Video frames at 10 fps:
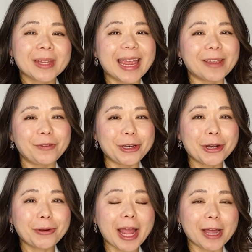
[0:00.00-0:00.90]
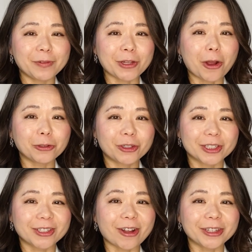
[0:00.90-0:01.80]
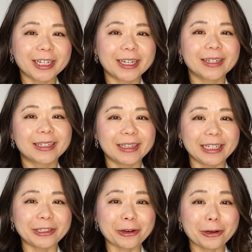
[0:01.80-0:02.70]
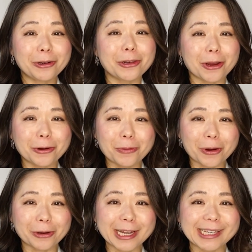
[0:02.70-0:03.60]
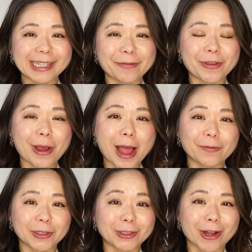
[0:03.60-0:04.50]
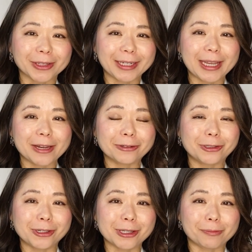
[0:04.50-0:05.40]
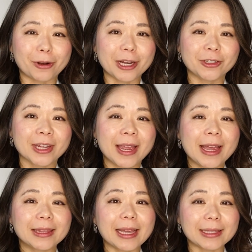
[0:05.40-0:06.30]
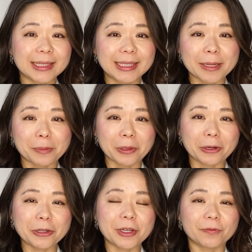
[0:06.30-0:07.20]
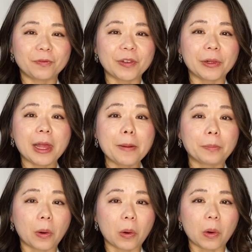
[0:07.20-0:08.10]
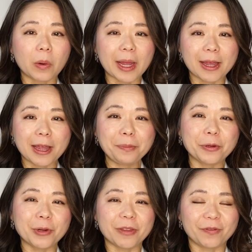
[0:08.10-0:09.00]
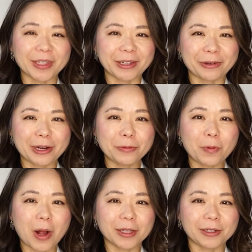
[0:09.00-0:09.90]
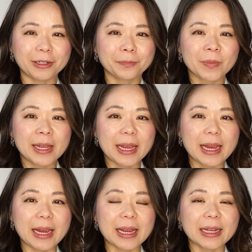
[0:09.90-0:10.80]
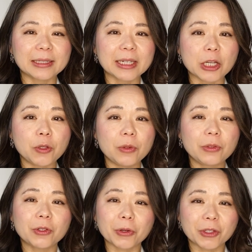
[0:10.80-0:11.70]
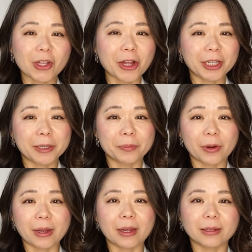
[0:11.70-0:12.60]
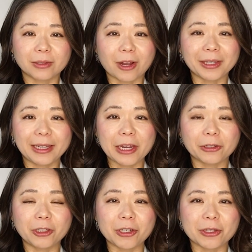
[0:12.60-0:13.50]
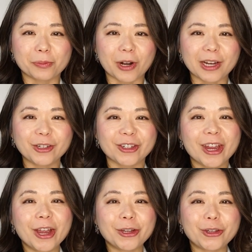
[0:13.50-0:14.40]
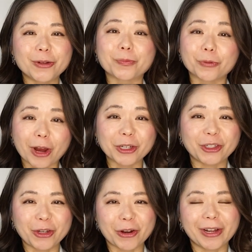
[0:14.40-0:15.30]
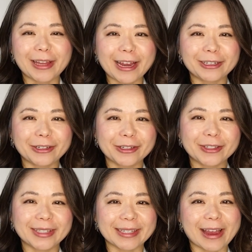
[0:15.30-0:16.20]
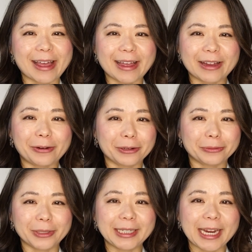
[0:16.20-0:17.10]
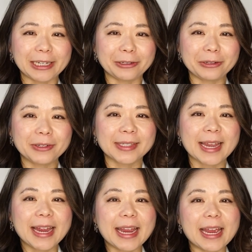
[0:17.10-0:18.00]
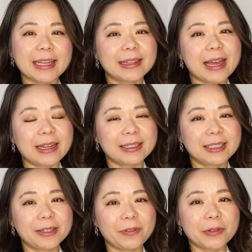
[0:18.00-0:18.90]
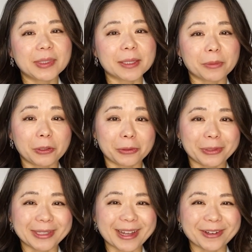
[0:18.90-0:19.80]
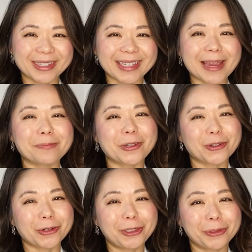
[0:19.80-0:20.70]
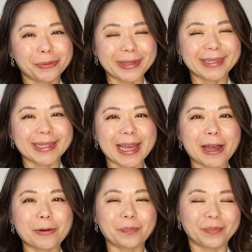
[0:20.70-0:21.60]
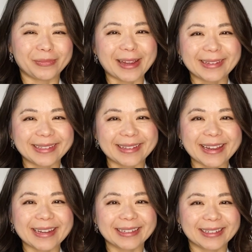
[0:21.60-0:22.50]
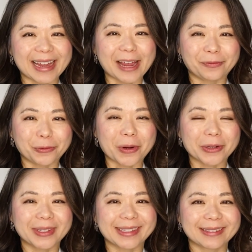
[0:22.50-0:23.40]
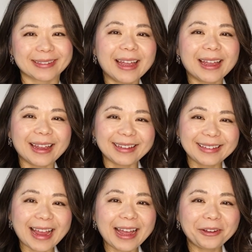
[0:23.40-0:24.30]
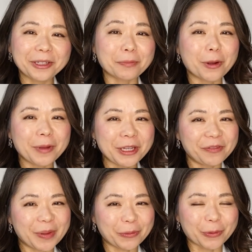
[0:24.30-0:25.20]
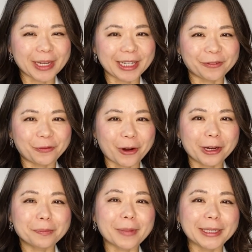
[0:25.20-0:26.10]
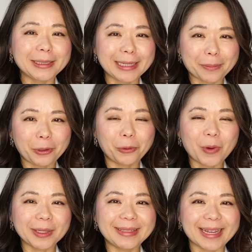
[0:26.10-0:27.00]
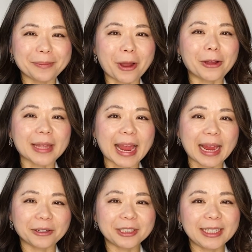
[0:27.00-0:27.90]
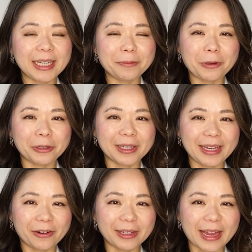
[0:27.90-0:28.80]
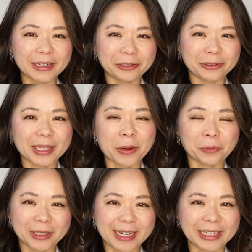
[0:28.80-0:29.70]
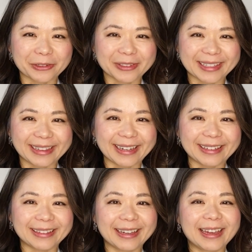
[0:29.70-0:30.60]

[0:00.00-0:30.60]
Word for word: If you don't have an ultrasonic cleaner, no worries. If you have a Sonicare toothbrush, that's similar. You can fill a bowl up with vinegar and water and use your sonic, uh, Sonicare toothbrush to brush your aligners uh, or retainers, and that can give you similar results. And be sure to rinse it out nicely afterwards. And now the moment you've been waiting for, my number one tip on how to keep your clear aligners and retainers clean.